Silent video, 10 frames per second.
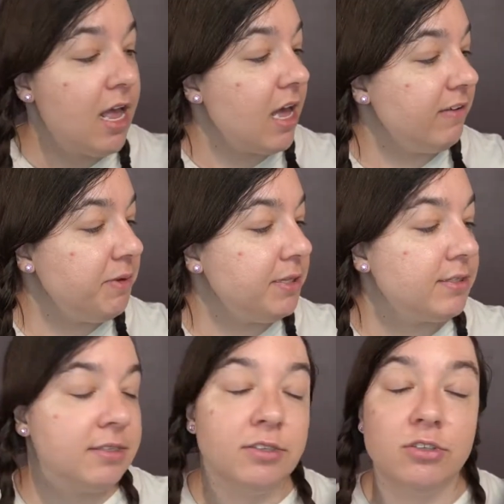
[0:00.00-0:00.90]
I've made
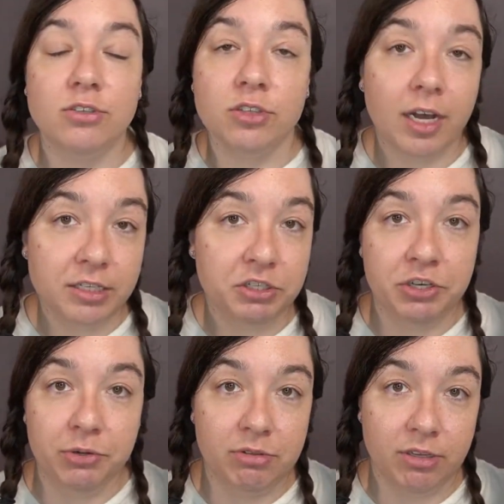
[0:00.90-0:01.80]
such
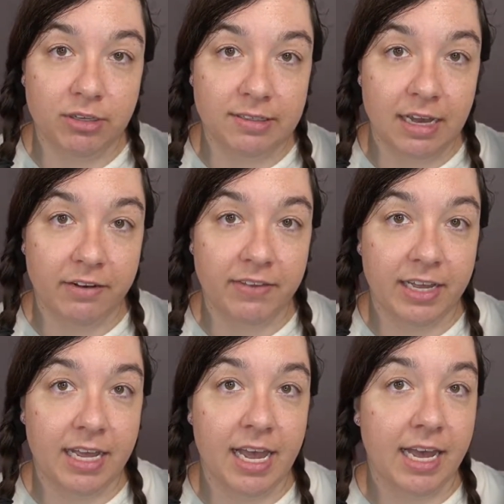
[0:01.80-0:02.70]
cute looks out of
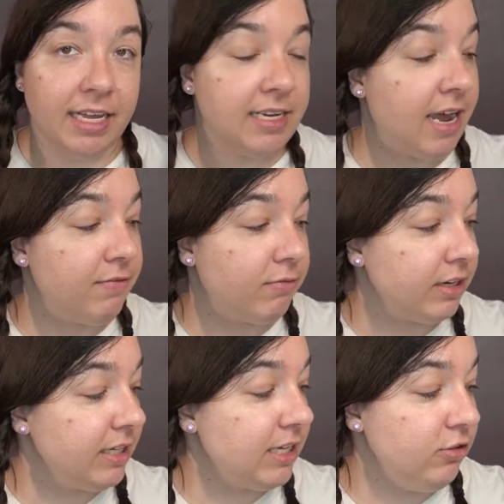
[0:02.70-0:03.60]
it and I've
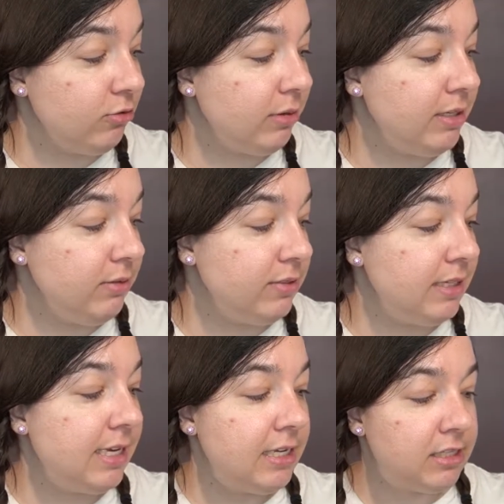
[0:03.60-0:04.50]
really enjoyed
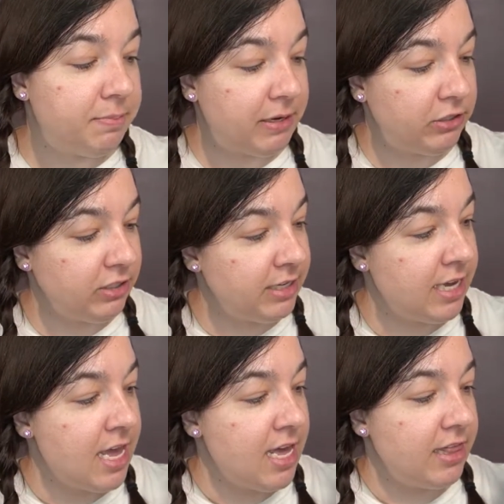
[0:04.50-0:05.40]
using it,
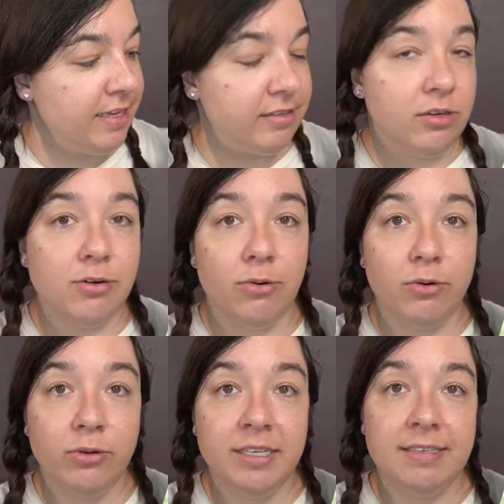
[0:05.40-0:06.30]
especially this
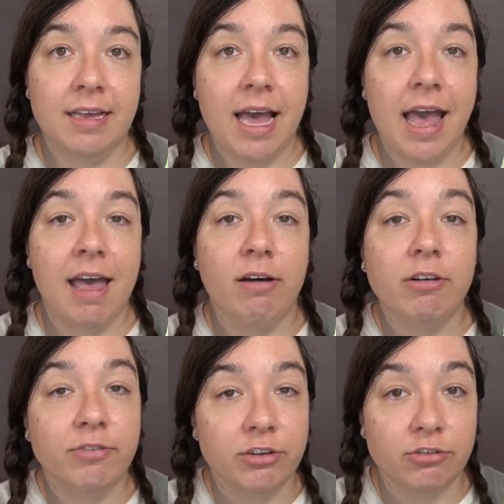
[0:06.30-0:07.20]
gold is out
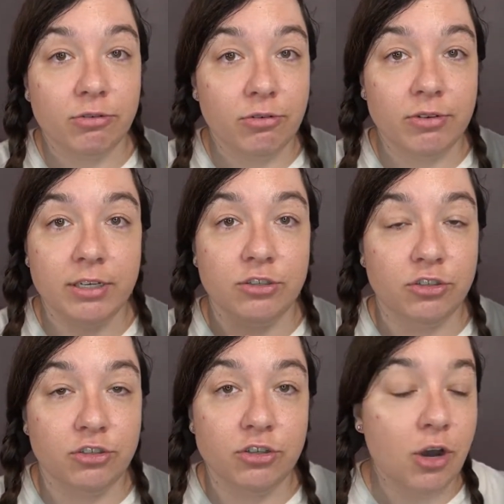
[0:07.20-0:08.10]
of control. It is
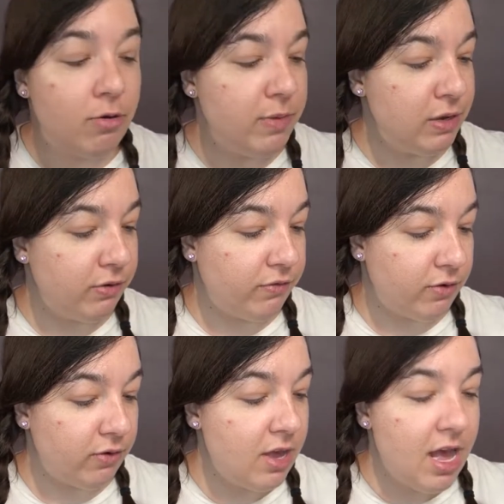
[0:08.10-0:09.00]
so beautiful.